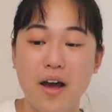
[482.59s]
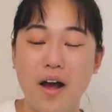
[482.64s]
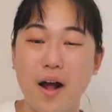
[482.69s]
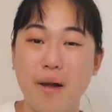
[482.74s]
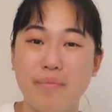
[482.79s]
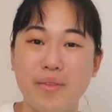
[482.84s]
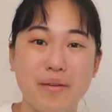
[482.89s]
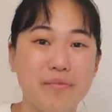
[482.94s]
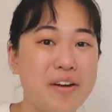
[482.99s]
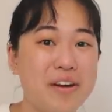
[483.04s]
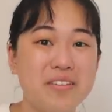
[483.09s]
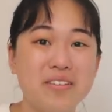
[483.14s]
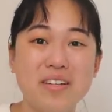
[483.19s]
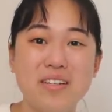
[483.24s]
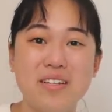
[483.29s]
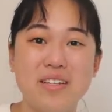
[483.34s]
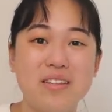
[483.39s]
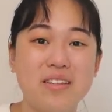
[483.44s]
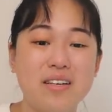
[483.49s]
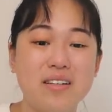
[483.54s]
Um, they
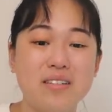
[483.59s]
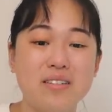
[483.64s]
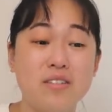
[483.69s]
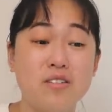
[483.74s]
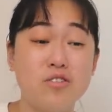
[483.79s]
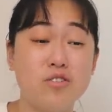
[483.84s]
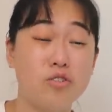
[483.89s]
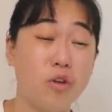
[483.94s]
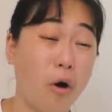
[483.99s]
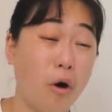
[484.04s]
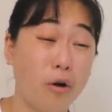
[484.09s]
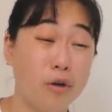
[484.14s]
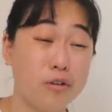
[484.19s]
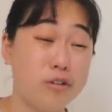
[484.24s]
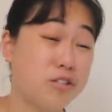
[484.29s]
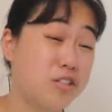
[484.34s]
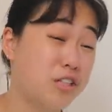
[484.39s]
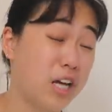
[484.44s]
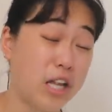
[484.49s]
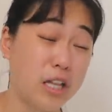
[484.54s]
recently did this
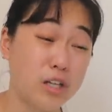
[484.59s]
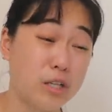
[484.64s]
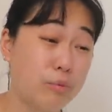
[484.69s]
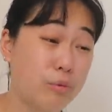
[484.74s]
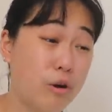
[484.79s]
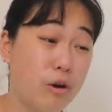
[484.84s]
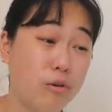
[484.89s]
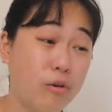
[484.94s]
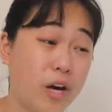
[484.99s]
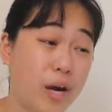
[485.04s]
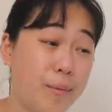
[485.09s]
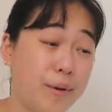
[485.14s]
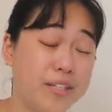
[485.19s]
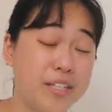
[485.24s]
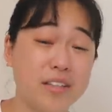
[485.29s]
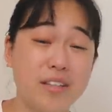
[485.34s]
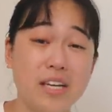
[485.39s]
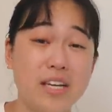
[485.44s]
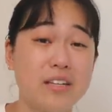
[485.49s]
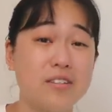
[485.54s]
star seller program, which
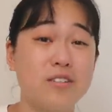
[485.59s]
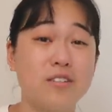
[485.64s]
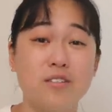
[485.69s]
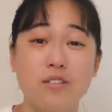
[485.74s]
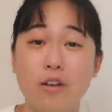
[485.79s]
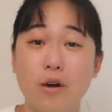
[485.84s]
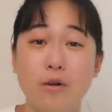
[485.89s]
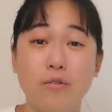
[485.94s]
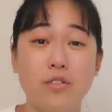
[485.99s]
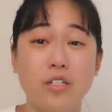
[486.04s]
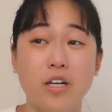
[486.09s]
I think is so